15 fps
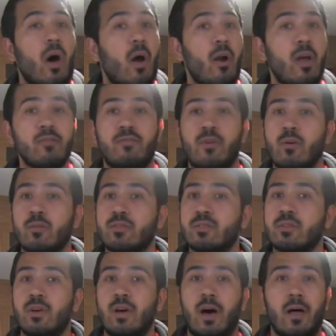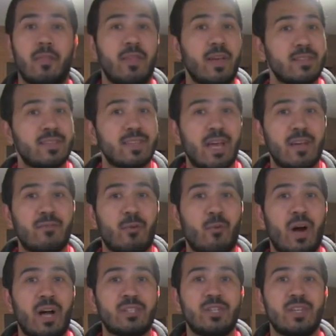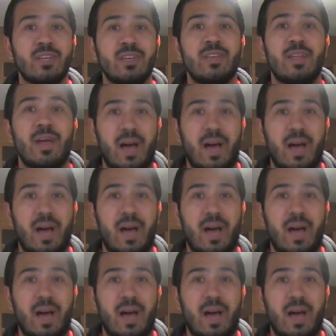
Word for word: All right, folks, thanks again for watching.